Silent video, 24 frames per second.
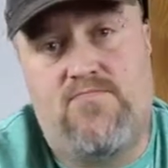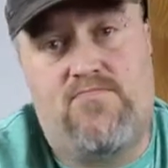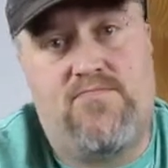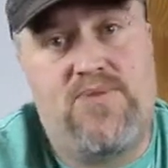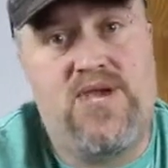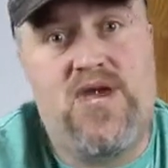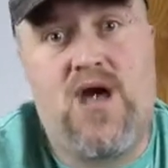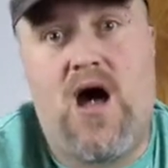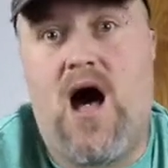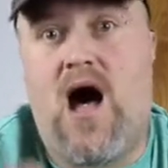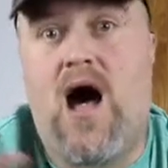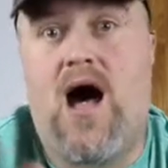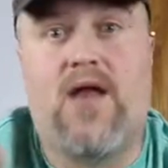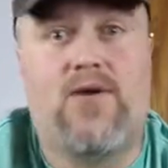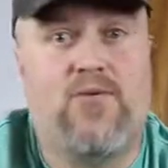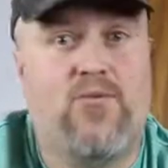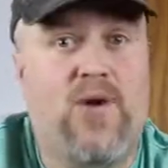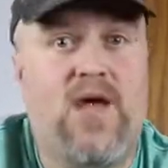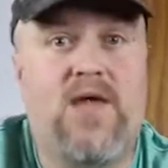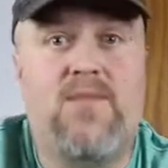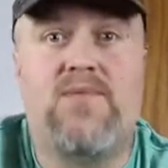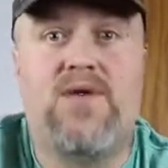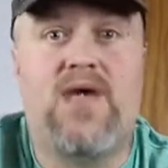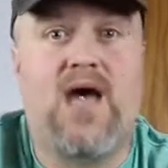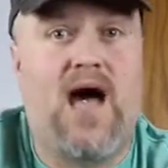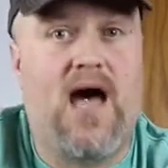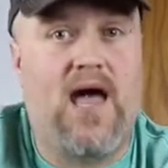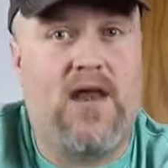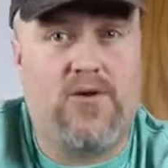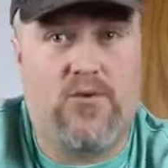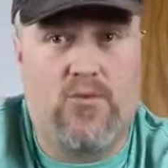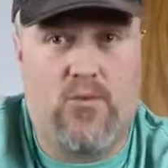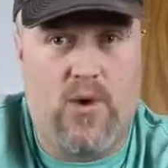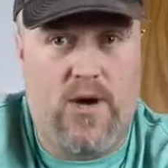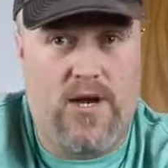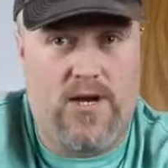way
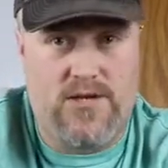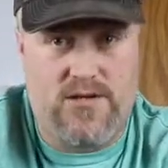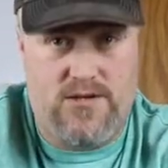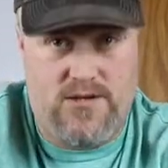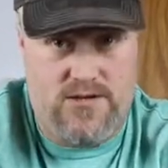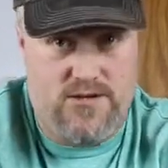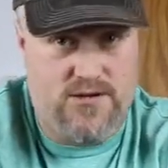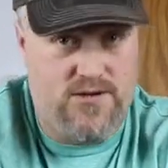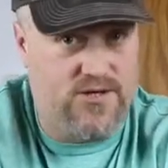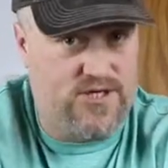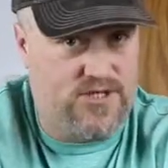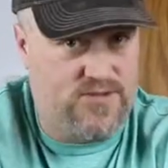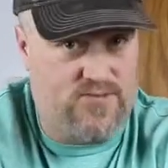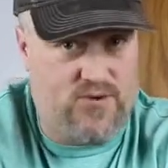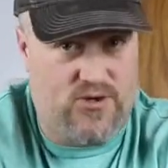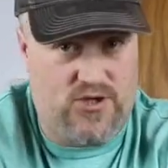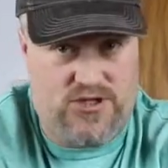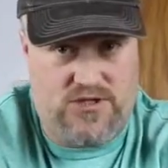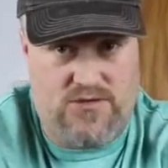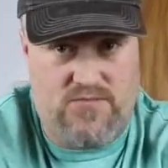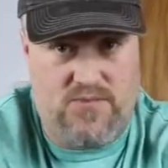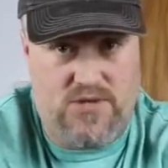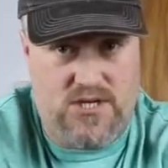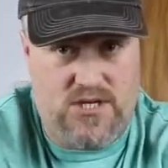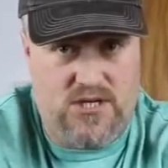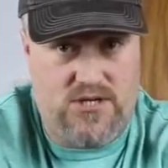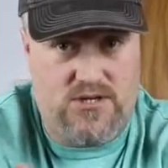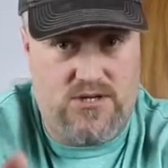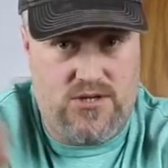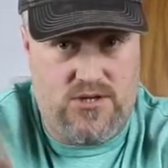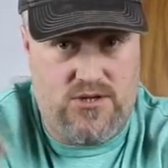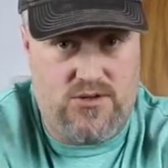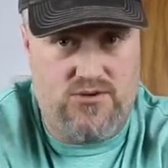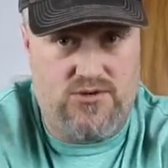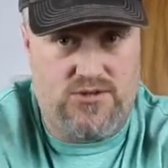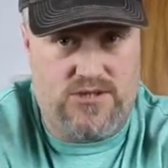beyond what you're supposed to be
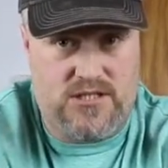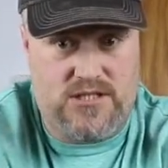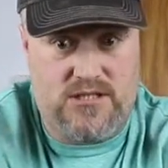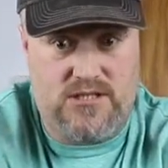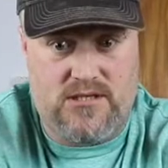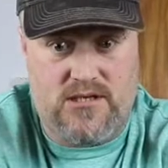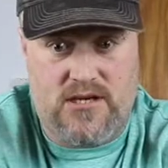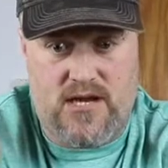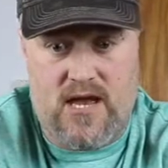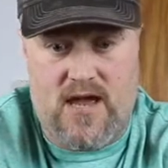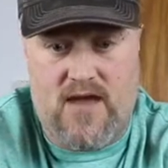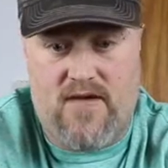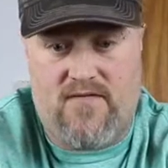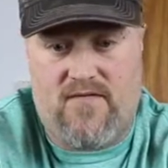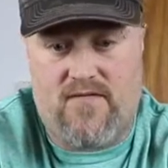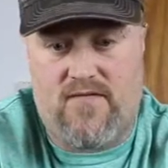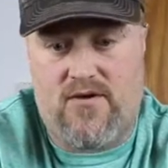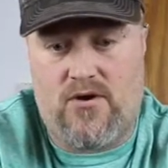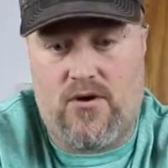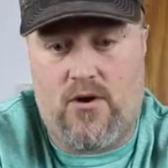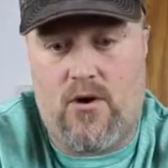using the knife,